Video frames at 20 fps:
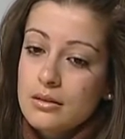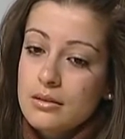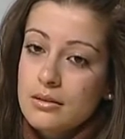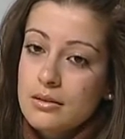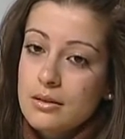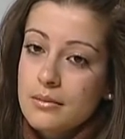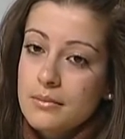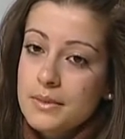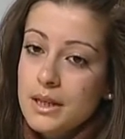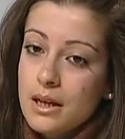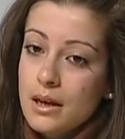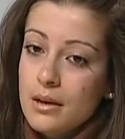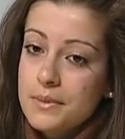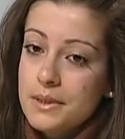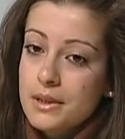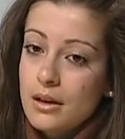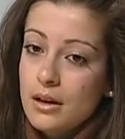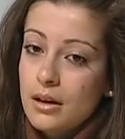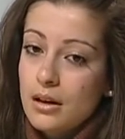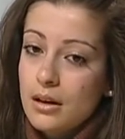
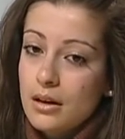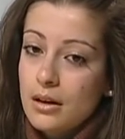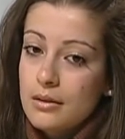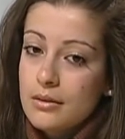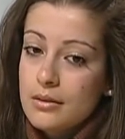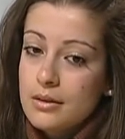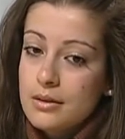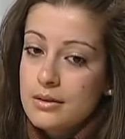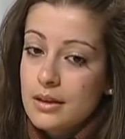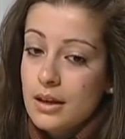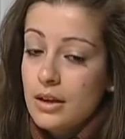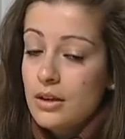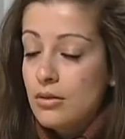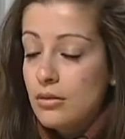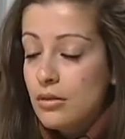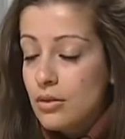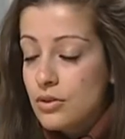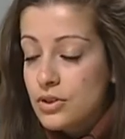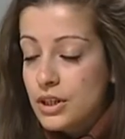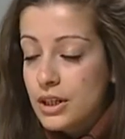sometimes
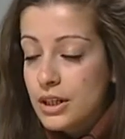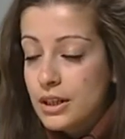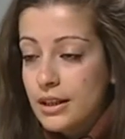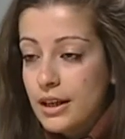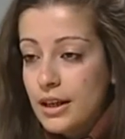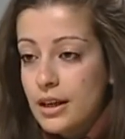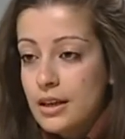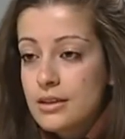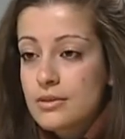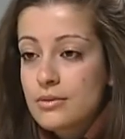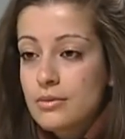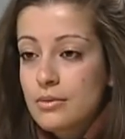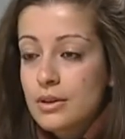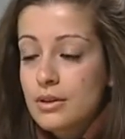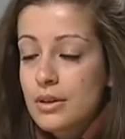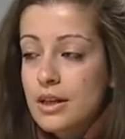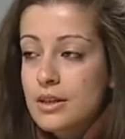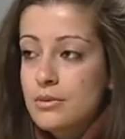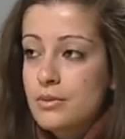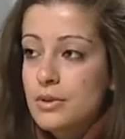psychological aids,
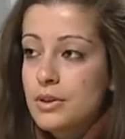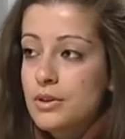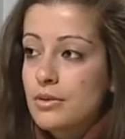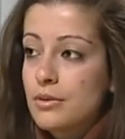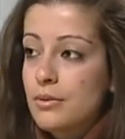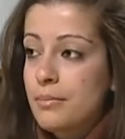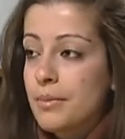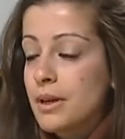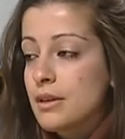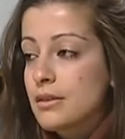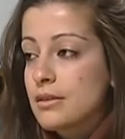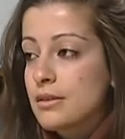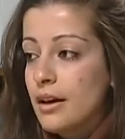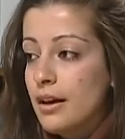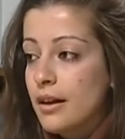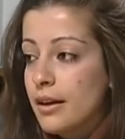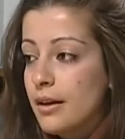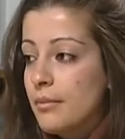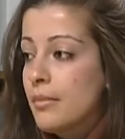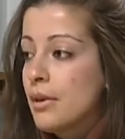as we do, because
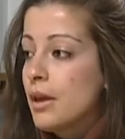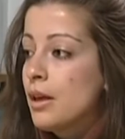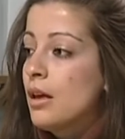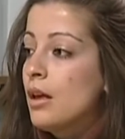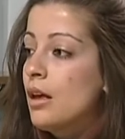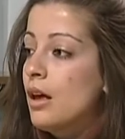I